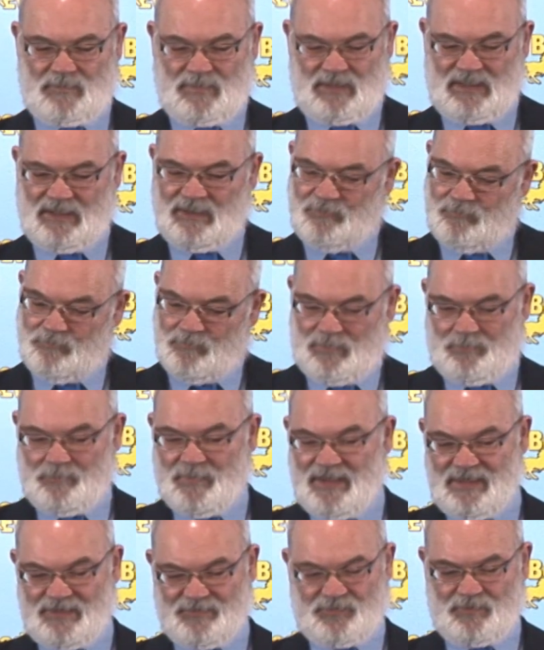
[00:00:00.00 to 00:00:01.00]
He
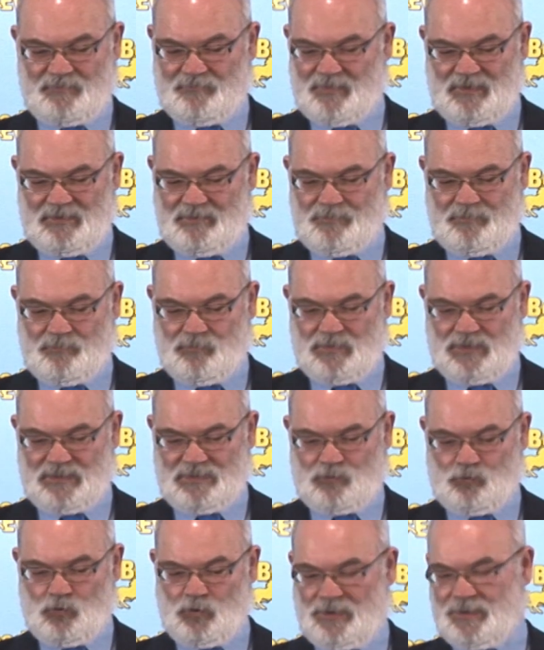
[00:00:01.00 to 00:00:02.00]
may, at the very
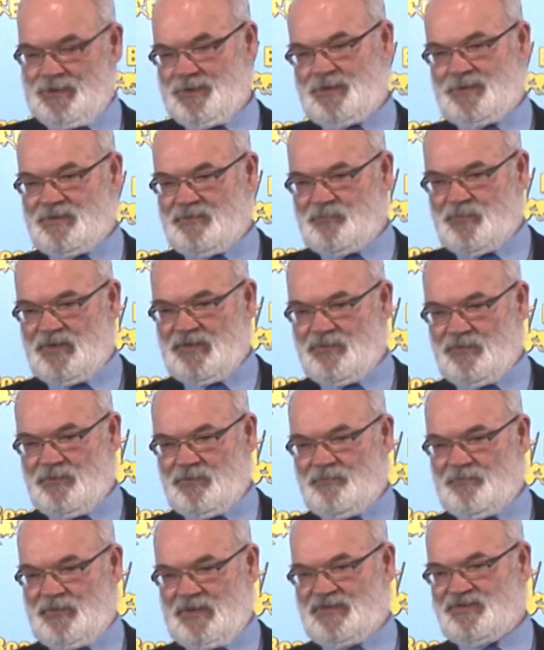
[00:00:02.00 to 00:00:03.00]
worst, have been
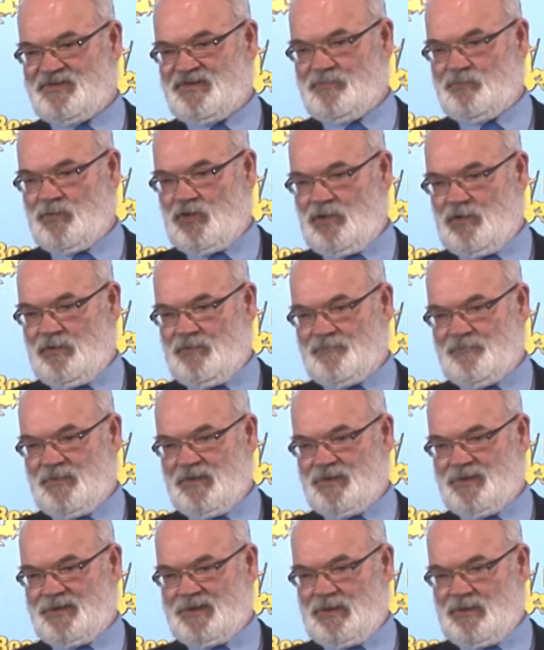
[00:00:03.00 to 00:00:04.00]
the victim of
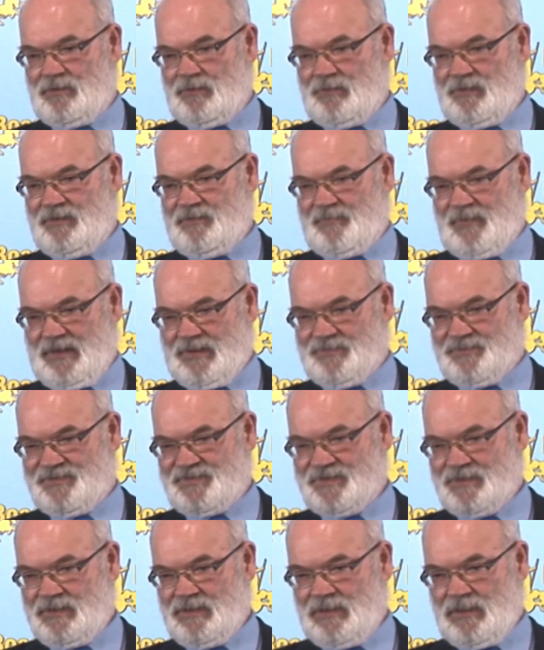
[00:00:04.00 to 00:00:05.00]
a single
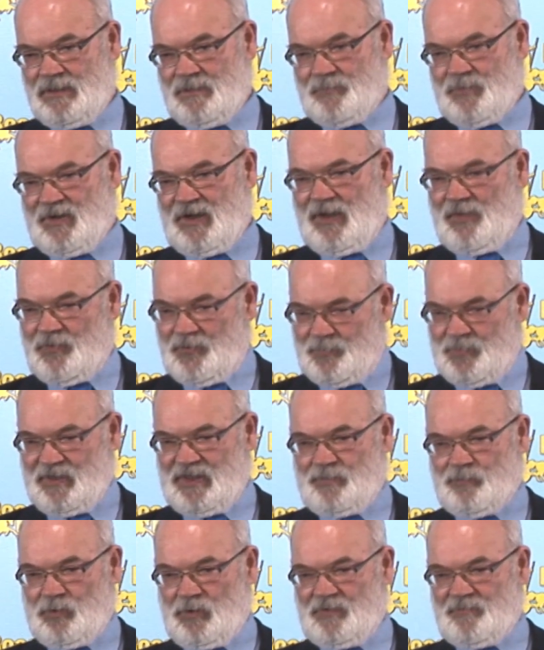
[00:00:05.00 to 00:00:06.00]
event. But other
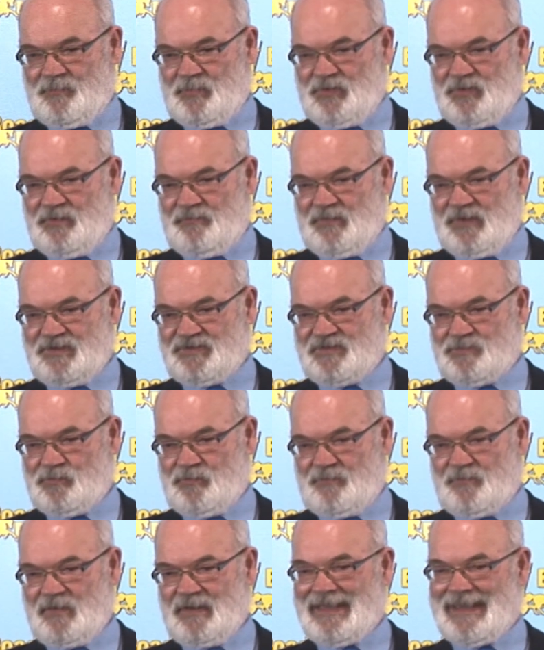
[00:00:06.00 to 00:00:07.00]
people have been the
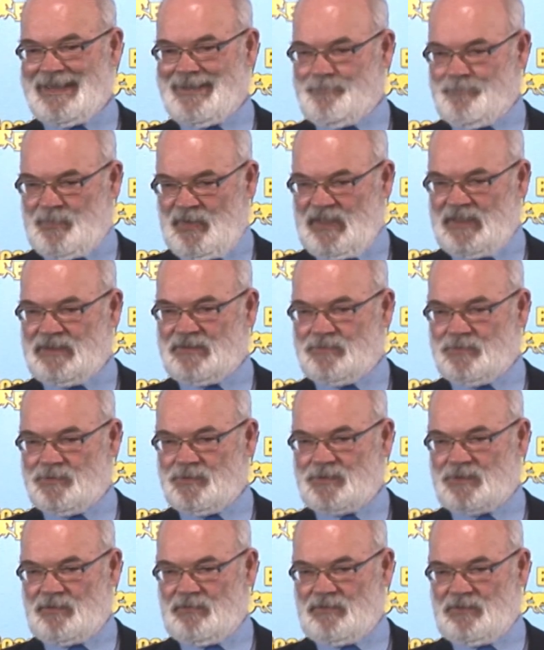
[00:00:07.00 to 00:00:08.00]
victim of
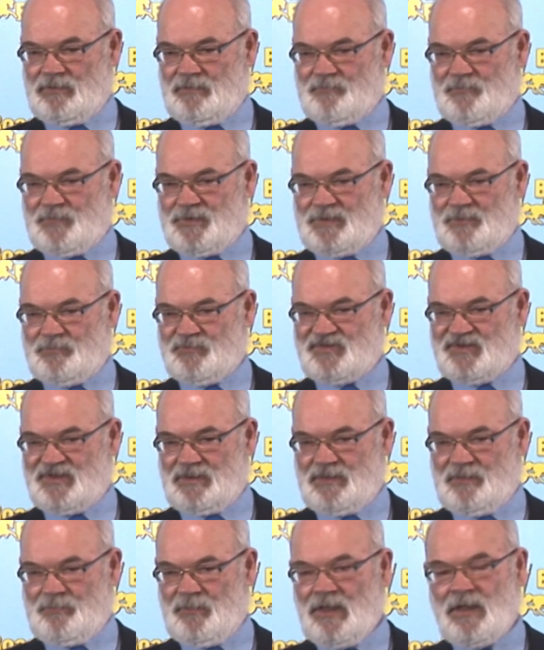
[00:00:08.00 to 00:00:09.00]
campaigns going on for some
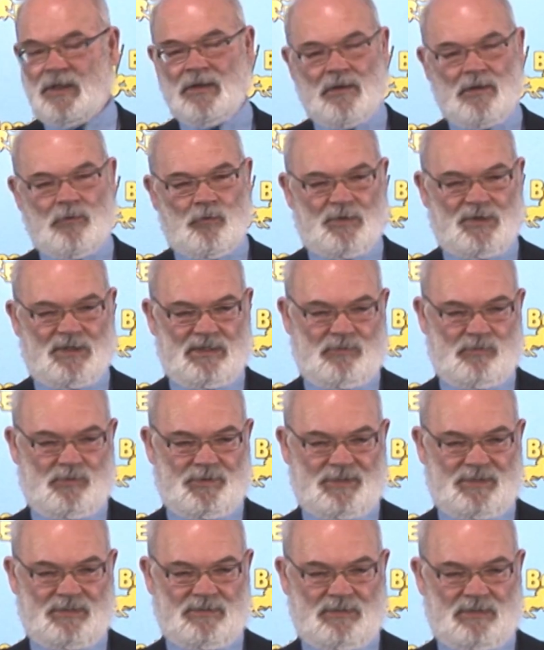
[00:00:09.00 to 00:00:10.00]
time. When I
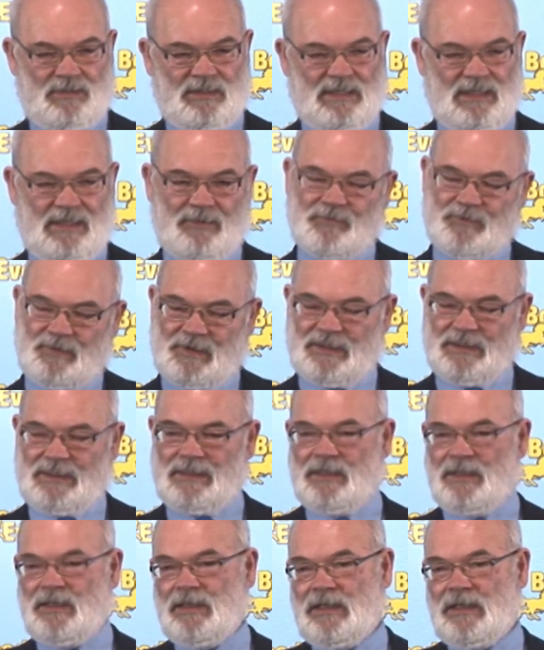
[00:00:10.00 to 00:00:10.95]
was in Keighley,